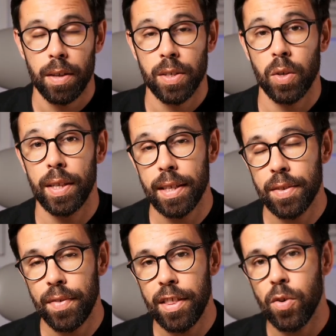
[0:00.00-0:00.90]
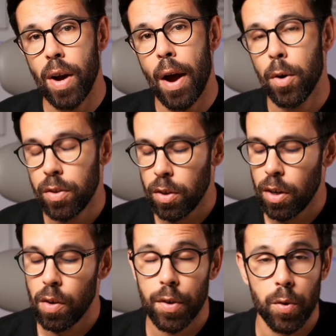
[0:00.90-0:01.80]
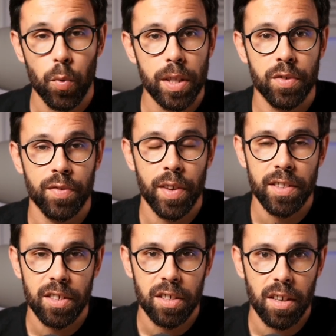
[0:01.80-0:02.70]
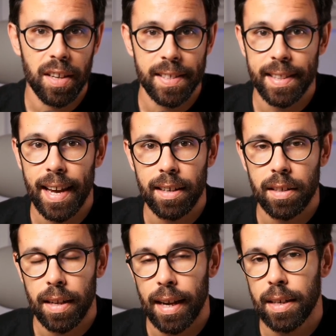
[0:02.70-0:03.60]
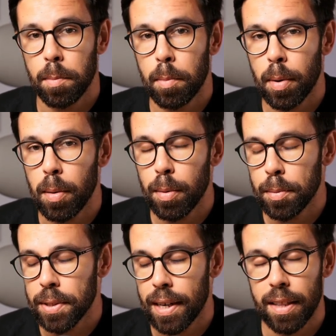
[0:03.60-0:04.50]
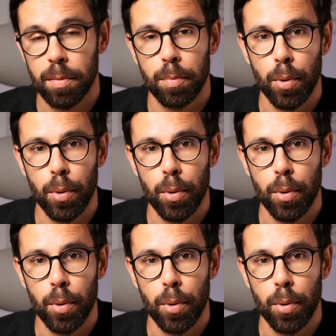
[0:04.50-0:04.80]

So in this video, I want to cover which feature is that and the problems that it